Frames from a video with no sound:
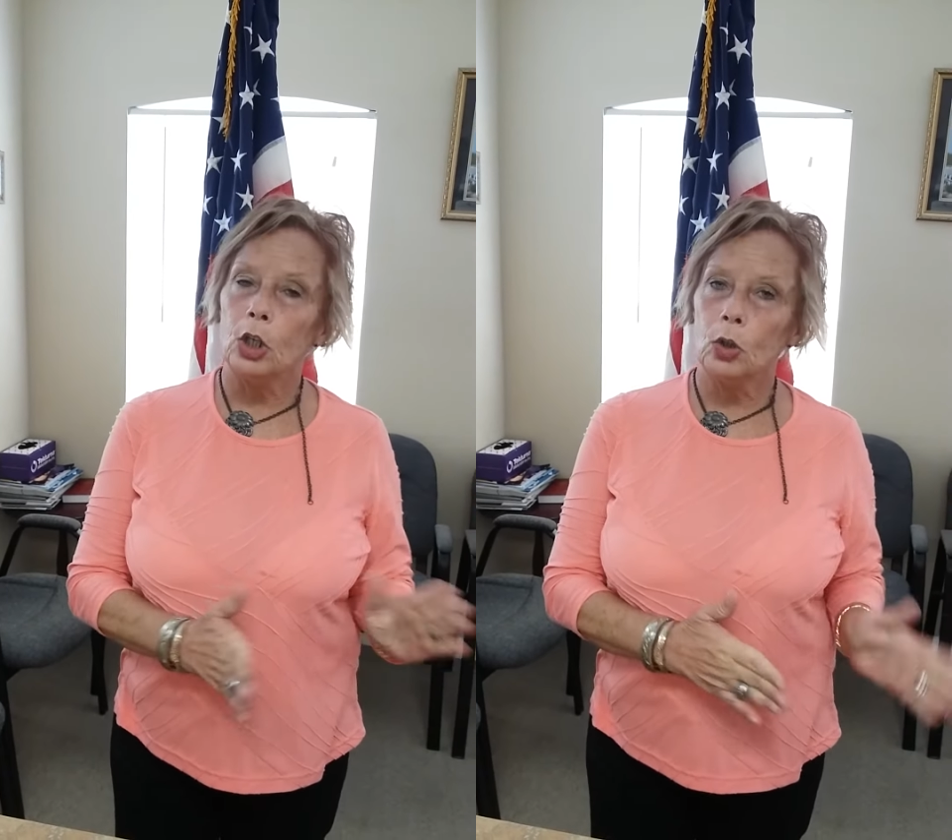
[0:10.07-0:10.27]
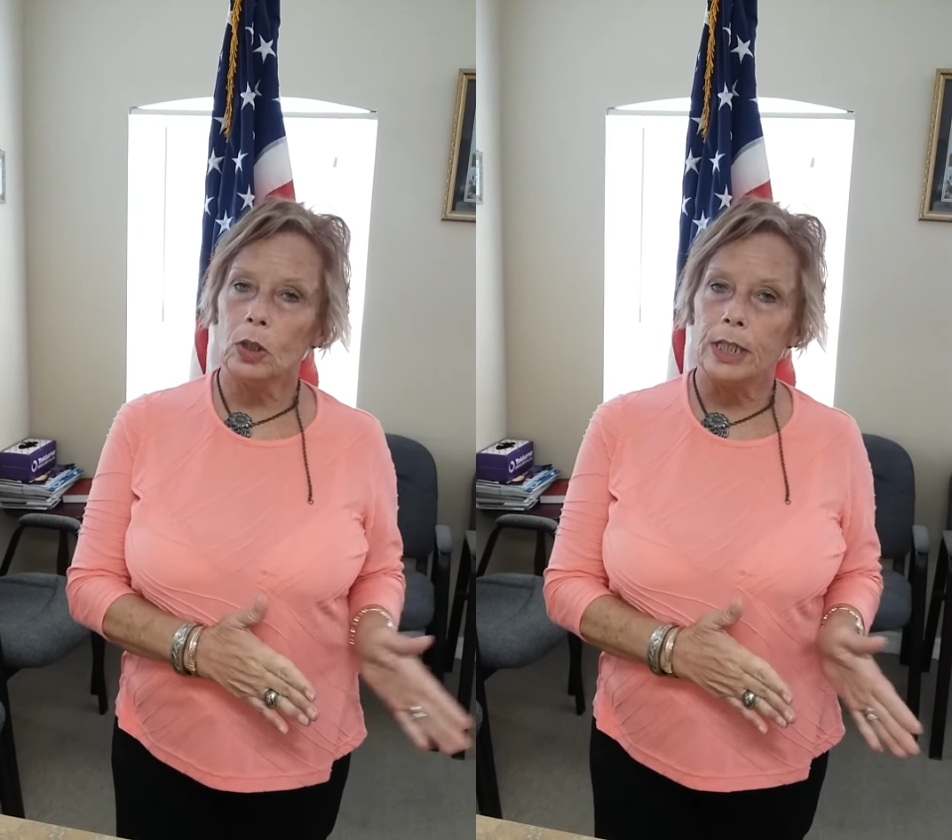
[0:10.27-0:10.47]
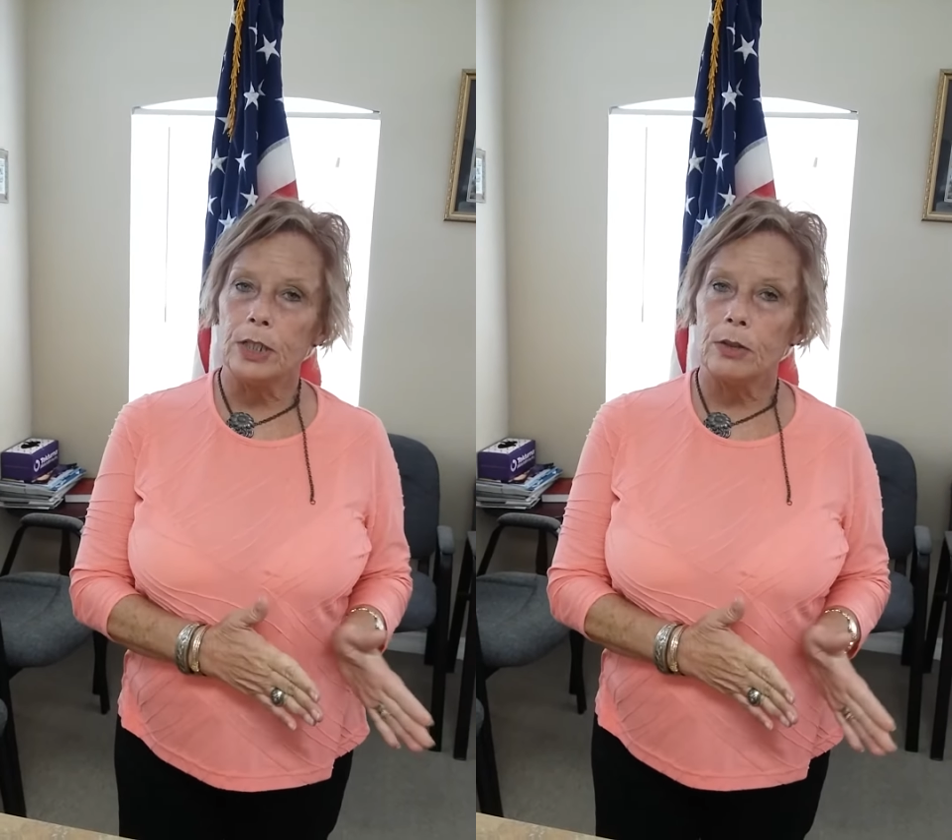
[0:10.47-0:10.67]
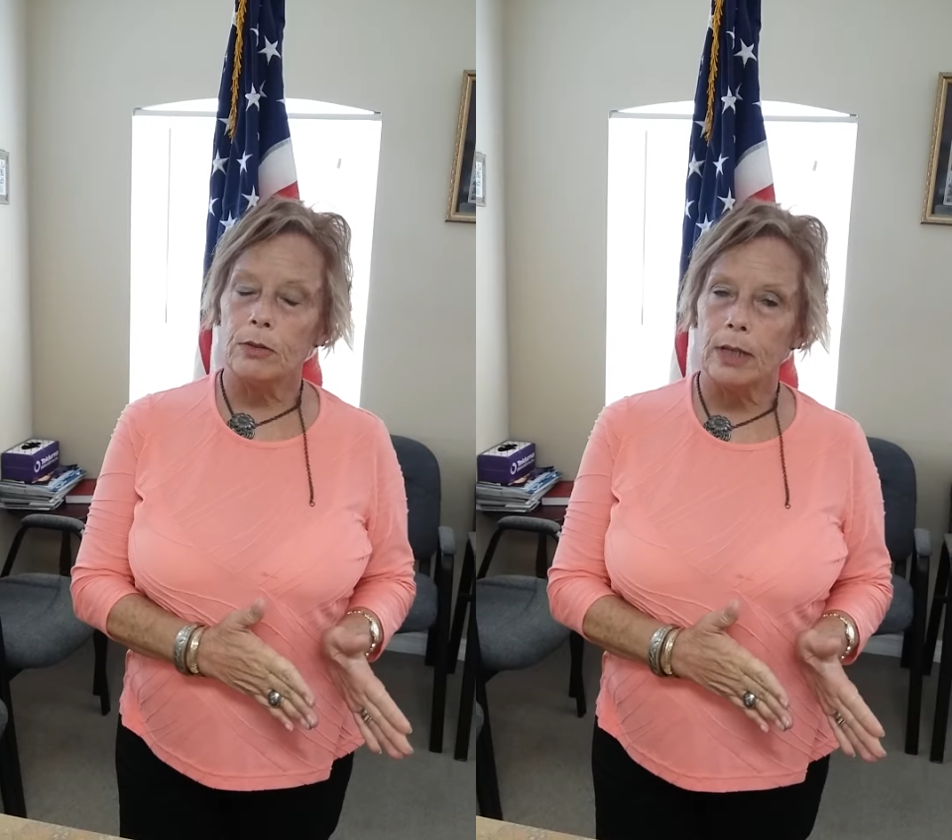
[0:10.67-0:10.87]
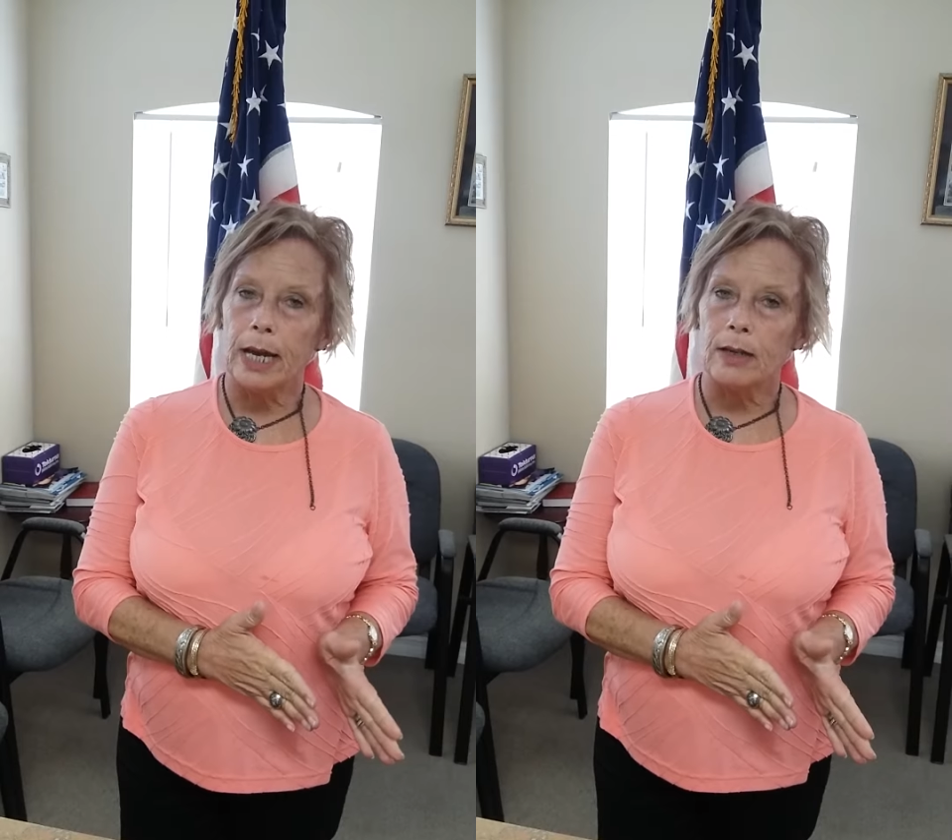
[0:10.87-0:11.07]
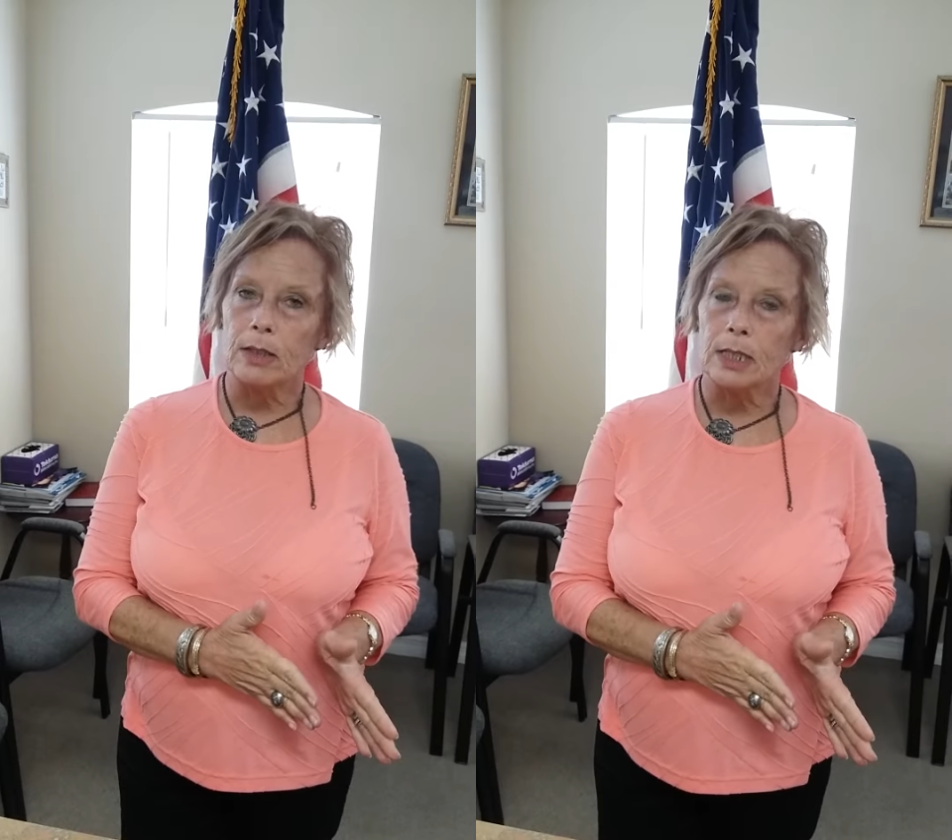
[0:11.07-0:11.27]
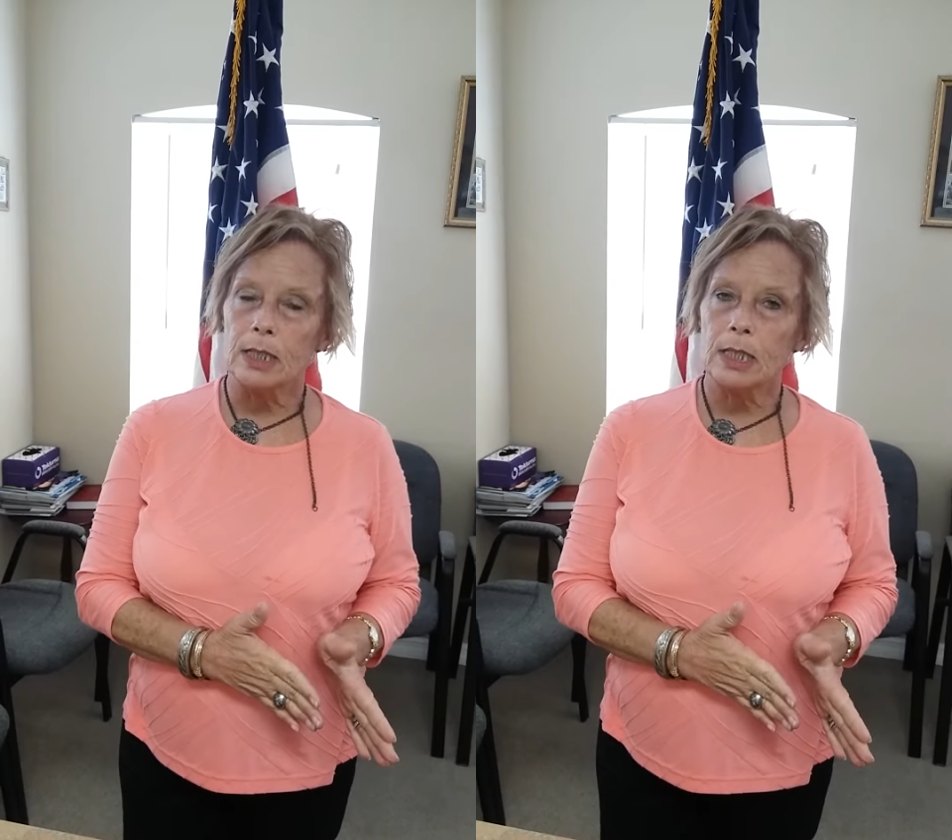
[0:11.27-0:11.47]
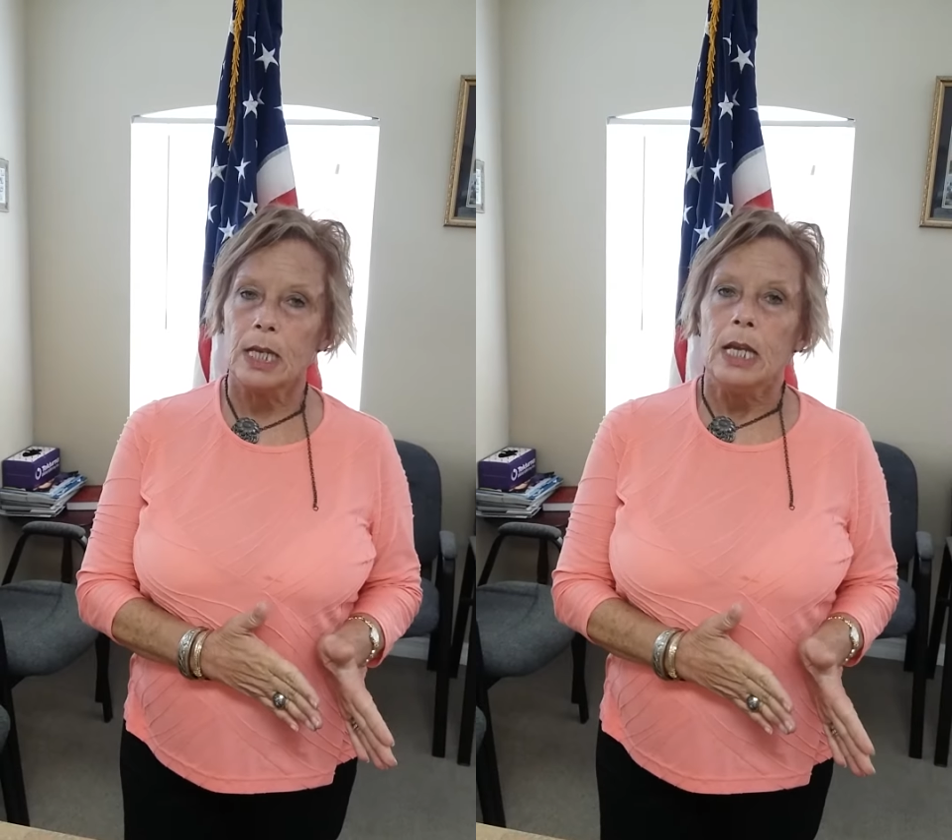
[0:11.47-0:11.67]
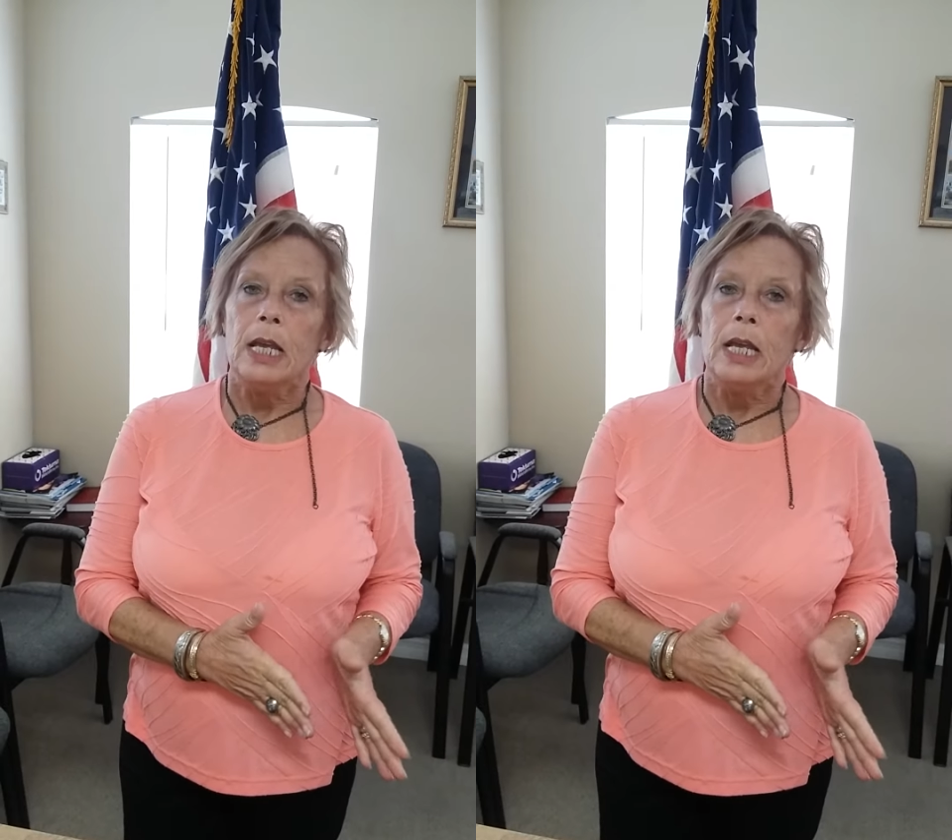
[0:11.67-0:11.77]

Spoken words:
early 2000s,